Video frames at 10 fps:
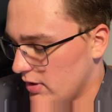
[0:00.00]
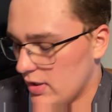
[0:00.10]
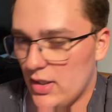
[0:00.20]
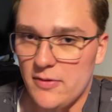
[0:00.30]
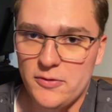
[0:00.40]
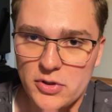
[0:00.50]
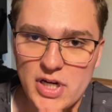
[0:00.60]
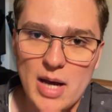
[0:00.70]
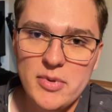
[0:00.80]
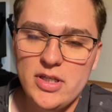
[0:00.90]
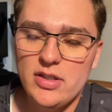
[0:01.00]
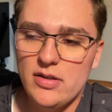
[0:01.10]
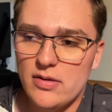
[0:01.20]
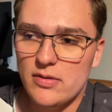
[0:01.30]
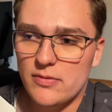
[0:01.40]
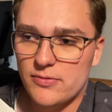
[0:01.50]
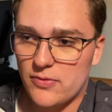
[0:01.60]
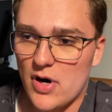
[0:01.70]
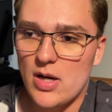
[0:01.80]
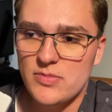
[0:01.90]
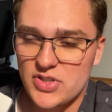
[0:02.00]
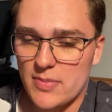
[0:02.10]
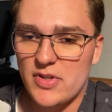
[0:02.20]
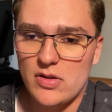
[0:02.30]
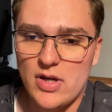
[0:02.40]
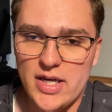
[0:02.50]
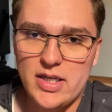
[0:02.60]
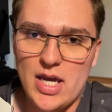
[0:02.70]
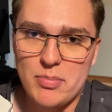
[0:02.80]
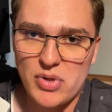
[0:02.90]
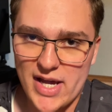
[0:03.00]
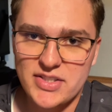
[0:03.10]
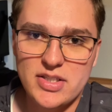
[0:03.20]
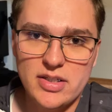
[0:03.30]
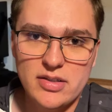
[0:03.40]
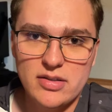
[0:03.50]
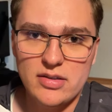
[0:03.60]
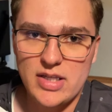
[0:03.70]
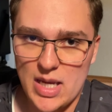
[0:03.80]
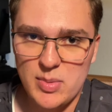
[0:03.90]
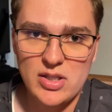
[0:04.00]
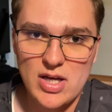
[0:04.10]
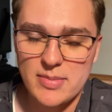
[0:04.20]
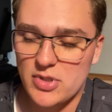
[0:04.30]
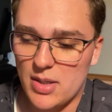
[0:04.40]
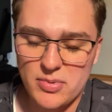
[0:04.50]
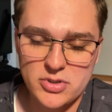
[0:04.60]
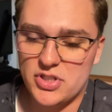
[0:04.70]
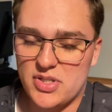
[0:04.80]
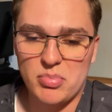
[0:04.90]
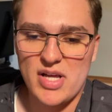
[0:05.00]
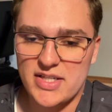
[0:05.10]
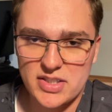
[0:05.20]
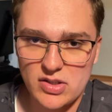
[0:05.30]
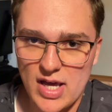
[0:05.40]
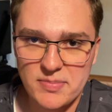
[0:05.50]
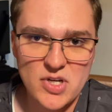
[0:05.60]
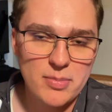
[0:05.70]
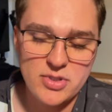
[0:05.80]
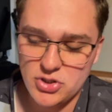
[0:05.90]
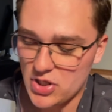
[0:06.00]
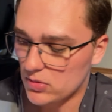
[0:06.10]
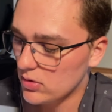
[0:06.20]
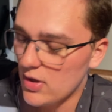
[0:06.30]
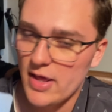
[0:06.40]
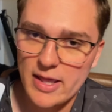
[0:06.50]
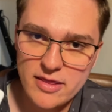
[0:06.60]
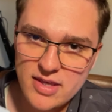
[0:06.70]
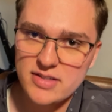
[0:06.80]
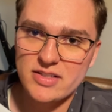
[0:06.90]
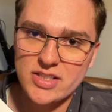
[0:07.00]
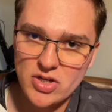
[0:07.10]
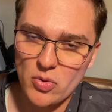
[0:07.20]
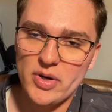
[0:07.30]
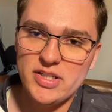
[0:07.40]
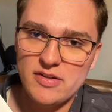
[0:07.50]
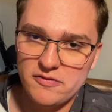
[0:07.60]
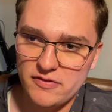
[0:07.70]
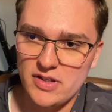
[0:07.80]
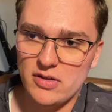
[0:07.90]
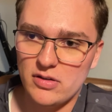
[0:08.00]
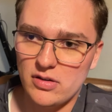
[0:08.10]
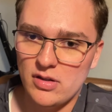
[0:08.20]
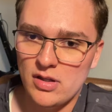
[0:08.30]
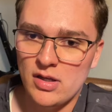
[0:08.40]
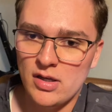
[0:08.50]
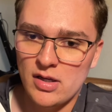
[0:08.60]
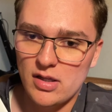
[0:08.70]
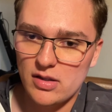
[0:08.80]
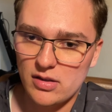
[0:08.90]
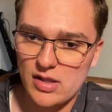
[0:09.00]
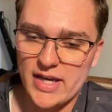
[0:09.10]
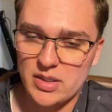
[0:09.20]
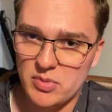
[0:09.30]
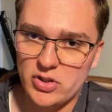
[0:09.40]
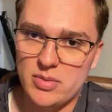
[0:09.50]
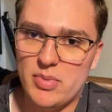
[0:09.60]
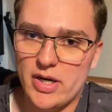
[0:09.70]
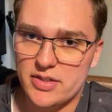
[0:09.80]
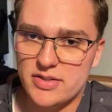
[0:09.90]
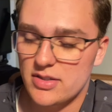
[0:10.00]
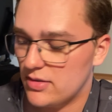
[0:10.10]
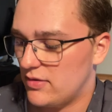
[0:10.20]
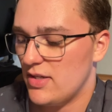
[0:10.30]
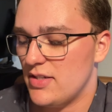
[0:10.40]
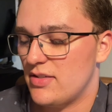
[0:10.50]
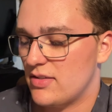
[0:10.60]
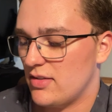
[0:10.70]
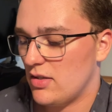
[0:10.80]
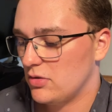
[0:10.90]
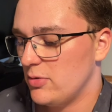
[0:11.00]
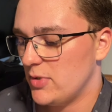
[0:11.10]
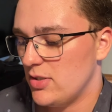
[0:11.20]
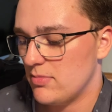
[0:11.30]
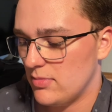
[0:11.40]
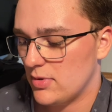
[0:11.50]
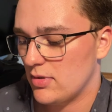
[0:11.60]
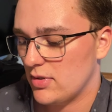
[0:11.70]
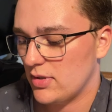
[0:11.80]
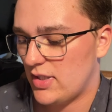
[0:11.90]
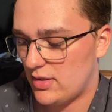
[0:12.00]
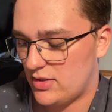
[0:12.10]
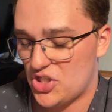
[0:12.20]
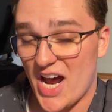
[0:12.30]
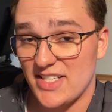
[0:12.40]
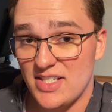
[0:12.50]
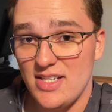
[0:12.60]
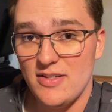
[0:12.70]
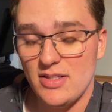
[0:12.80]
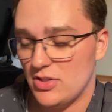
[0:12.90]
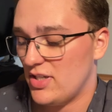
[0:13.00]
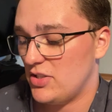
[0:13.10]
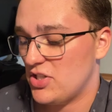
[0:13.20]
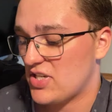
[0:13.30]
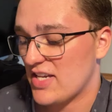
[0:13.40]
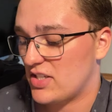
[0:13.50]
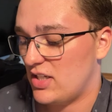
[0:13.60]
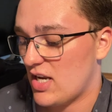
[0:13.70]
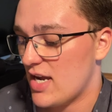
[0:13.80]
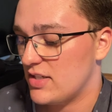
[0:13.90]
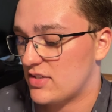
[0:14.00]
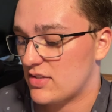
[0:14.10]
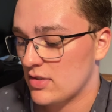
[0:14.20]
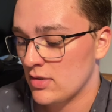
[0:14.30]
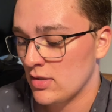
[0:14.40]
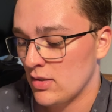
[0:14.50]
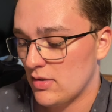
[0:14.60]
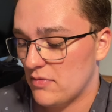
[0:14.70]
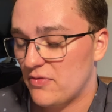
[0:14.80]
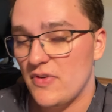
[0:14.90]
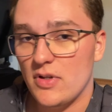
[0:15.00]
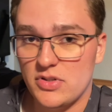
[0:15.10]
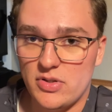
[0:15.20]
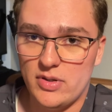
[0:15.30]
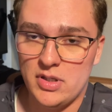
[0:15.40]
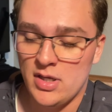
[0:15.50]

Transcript: If you're coming from something like a plastic gaming laptop or just a plastic laptop in general, this is going to feel like $1 million. This aluminum chassis, it just has a nice feel to it.